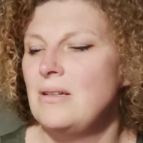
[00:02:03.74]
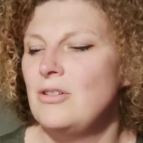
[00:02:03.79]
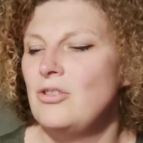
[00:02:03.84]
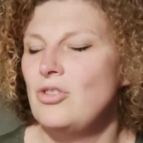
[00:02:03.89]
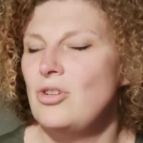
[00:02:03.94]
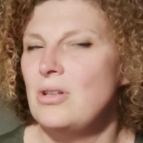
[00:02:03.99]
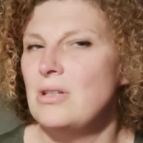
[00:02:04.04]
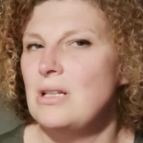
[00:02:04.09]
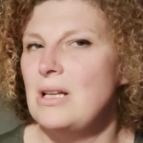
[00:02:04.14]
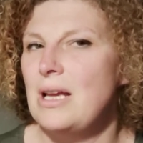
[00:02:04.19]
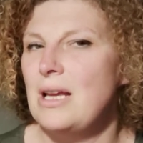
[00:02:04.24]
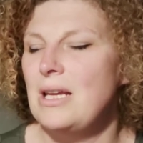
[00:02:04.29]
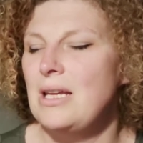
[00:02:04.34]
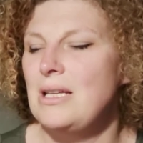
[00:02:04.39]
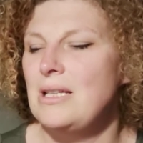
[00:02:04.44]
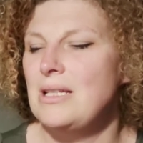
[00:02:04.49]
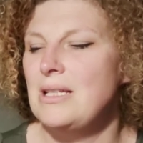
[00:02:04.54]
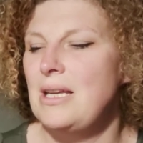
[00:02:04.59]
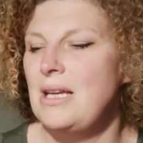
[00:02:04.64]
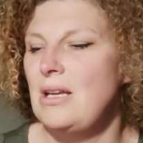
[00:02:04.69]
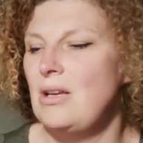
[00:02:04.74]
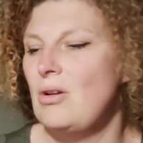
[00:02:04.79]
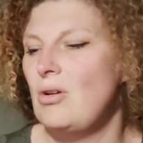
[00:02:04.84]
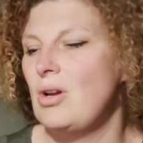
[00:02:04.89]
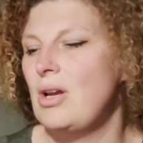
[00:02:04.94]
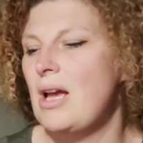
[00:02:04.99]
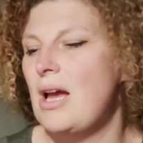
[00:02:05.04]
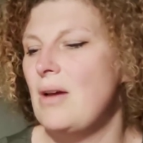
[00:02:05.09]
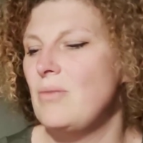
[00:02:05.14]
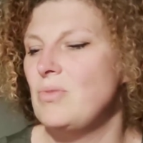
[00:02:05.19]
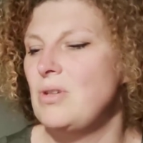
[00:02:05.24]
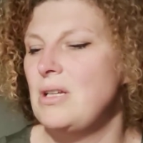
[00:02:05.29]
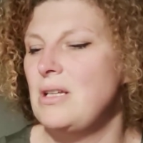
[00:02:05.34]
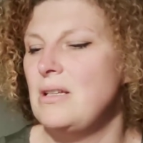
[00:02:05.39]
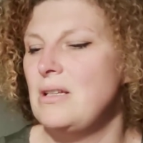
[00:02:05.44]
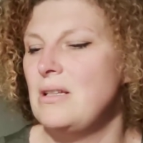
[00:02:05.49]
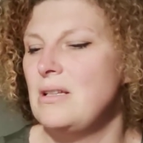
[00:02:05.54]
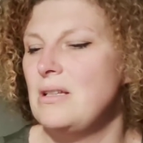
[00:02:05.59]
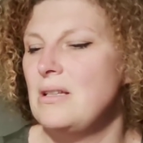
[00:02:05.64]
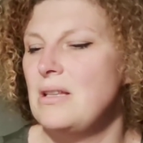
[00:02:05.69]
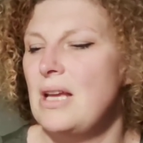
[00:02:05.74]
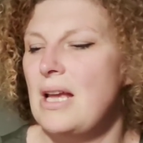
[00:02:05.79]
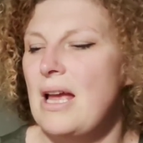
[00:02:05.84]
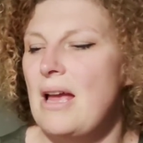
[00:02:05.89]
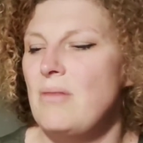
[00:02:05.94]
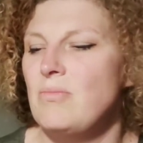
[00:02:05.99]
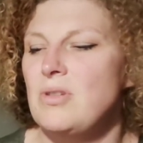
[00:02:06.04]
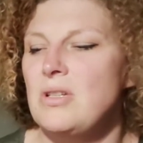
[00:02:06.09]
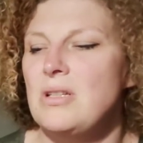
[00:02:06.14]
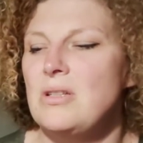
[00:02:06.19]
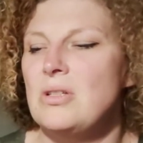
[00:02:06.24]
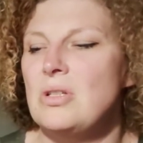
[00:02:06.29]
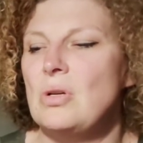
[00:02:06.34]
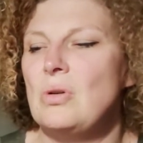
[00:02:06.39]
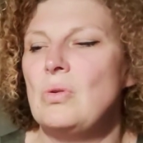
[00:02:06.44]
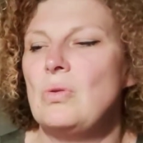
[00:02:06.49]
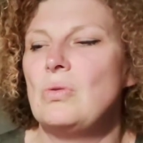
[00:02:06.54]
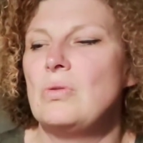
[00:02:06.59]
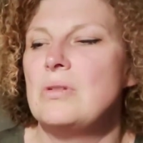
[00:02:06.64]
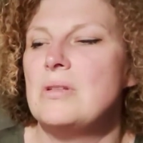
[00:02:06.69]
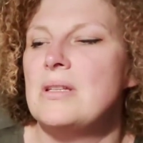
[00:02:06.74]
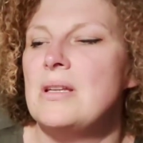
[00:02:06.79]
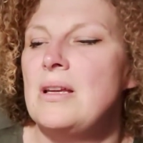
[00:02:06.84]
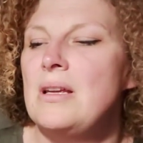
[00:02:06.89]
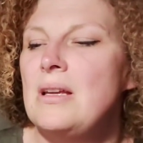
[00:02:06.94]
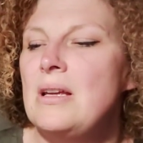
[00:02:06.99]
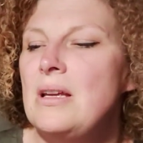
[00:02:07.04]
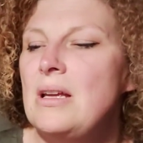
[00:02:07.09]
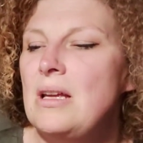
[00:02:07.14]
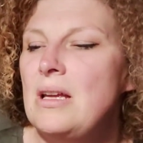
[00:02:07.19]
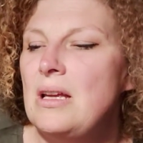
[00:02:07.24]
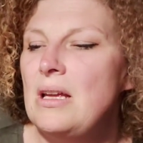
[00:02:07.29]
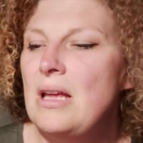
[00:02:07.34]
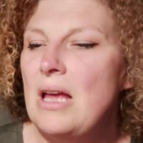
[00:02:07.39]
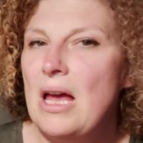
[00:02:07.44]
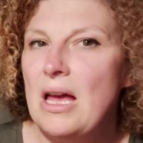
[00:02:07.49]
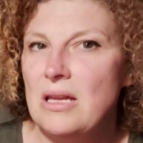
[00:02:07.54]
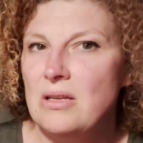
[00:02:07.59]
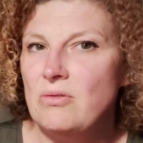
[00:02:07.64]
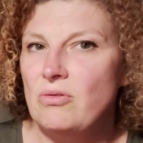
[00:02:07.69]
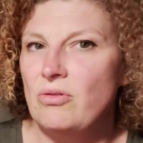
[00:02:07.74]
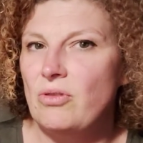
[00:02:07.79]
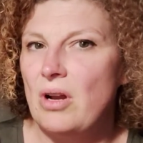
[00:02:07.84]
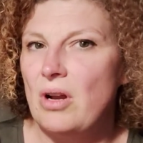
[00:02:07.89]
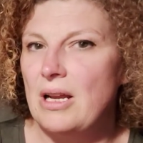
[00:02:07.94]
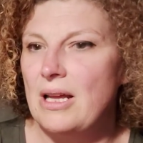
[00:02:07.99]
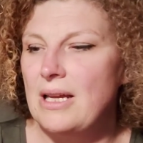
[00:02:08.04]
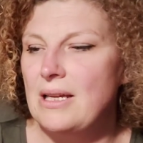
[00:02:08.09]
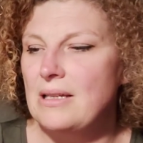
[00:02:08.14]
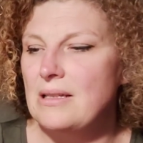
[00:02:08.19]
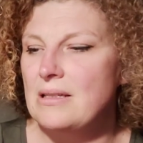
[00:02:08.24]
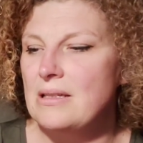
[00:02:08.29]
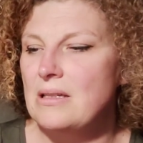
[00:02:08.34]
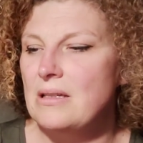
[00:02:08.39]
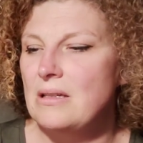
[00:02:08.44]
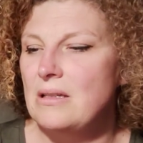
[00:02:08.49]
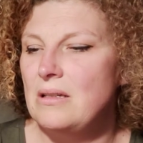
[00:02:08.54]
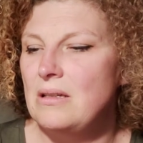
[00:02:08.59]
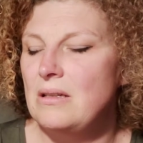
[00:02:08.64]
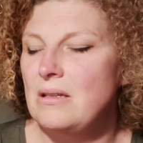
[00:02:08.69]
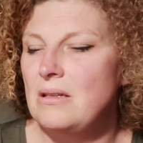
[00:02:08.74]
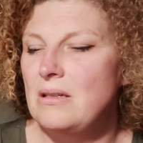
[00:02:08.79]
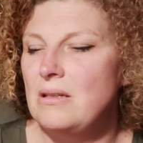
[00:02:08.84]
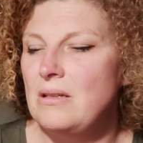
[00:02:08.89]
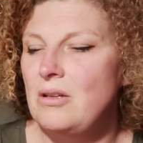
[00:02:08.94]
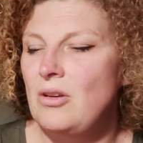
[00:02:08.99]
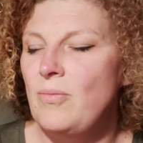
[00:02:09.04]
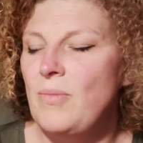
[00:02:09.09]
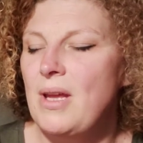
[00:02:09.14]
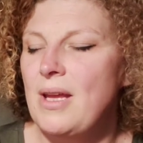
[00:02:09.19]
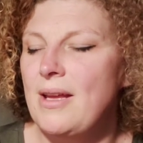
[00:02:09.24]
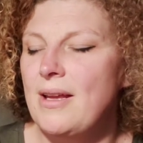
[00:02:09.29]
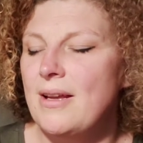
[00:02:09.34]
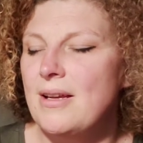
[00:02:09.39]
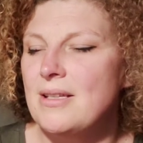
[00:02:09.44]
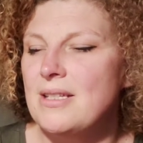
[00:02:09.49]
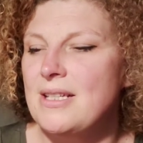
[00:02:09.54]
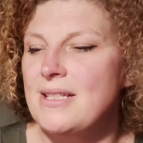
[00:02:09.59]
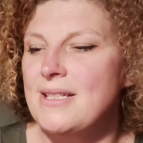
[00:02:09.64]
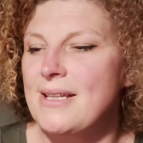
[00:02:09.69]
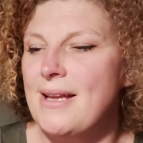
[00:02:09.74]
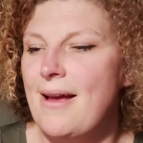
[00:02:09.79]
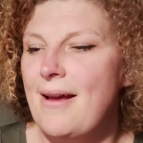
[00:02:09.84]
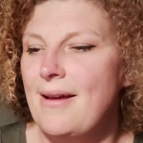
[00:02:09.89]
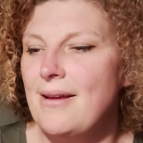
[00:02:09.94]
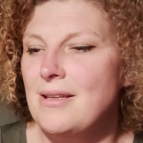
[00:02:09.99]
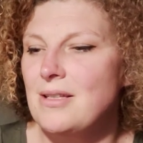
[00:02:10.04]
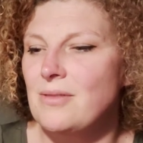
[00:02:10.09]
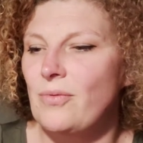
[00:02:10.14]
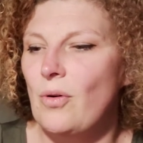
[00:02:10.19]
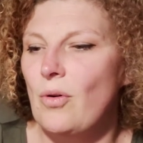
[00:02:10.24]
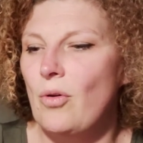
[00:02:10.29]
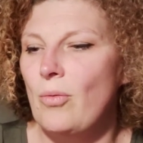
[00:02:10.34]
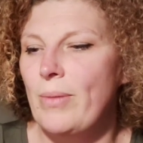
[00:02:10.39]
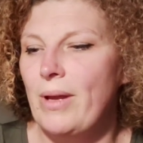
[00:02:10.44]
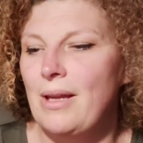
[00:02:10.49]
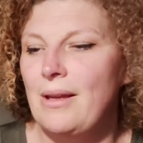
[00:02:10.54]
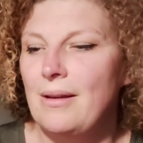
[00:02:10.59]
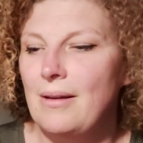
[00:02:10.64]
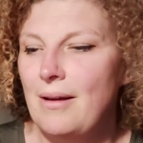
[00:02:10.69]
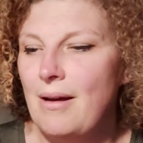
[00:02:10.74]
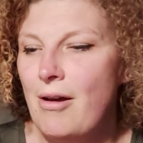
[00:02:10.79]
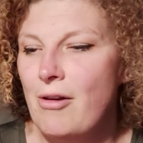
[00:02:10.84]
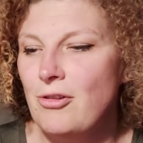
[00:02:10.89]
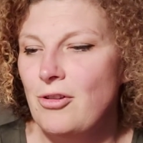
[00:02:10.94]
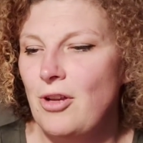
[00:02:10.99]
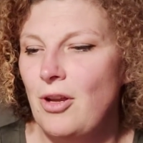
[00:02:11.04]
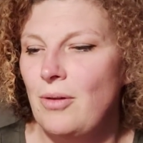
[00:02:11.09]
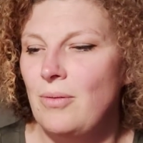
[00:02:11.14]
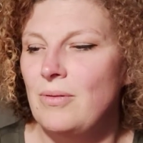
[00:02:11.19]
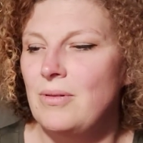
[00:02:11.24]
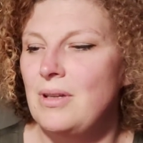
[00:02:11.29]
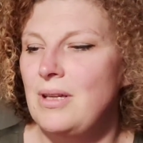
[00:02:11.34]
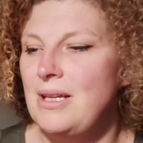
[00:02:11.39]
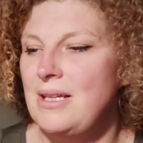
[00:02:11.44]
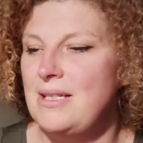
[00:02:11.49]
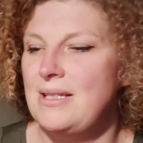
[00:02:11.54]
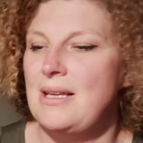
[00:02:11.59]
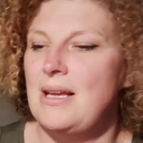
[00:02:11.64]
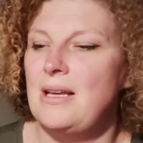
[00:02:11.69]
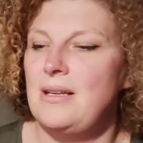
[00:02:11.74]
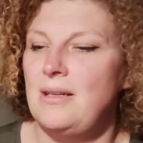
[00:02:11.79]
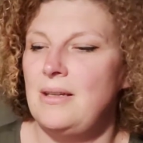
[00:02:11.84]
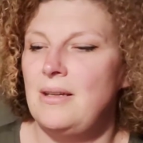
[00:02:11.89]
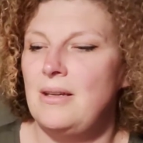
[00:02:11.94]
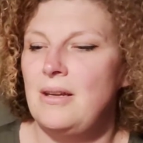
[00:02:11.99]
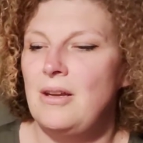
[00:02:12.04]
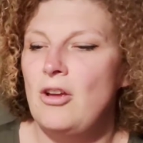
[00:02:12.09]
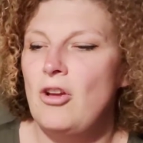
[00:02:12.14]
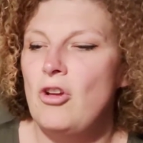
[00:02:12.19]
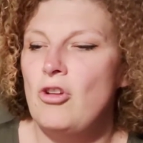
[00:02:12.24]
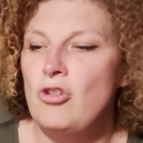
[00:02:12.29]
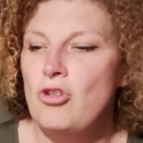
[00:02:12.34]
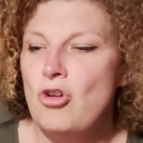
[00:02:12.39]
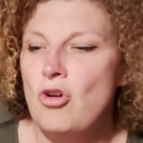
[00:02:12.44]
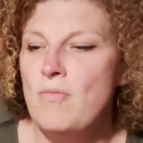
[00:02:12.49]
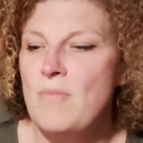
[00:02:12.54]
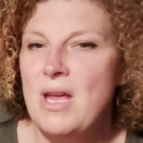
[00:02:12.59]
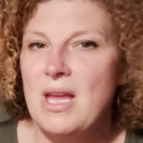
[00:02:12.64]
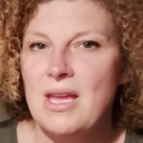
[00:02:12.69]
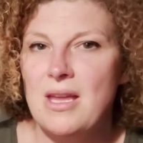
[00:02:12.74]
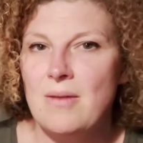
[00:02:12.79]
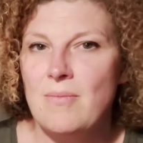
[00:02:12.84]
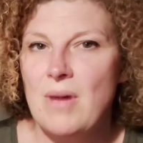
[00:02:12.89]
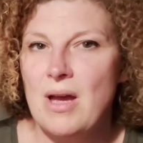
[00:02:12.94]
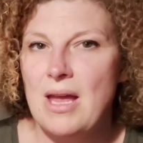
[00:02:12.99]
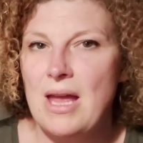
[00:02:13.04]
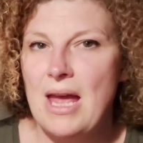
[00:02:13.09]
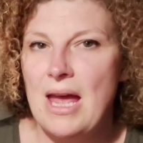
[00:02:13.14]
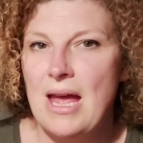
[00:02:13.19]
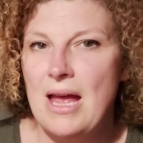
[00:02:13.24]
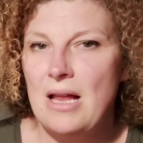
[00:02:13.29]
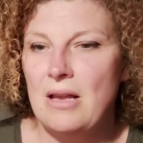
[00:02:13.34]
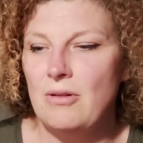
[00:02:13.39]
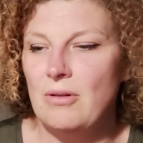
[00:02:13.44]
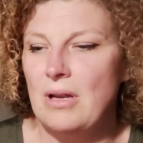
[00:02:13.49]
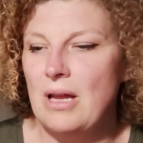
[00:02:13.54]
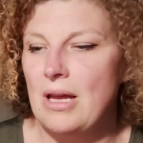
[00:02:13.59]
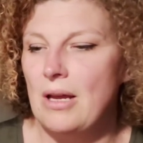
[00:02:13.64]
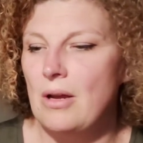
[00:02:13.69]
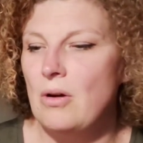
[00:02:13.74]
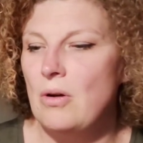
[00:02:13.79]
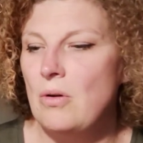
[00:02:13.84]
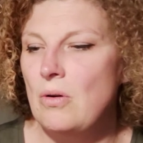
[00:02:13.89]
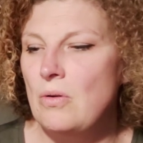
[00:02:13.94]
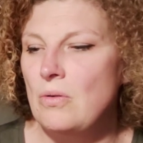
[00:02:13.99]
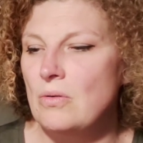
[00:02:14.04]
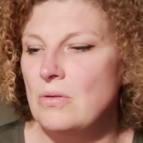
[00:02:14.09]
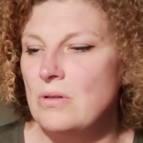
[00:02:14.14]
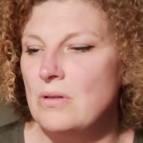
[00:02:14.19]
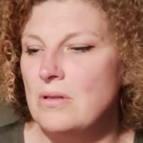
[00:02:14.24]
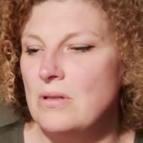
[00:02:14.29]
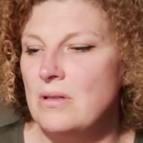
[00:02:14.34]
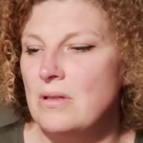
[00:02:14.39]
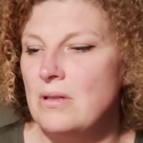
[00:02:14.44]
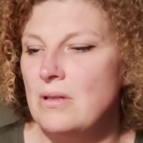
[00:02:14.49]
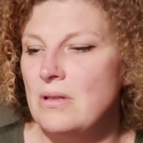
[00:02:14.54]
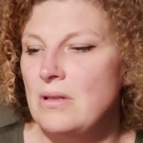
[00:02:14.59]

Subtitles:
just like he'd seen on the captain's horns and Frolic's. "You're making a disguise for me, aren't you?" he said. "You're making my hair look like horns."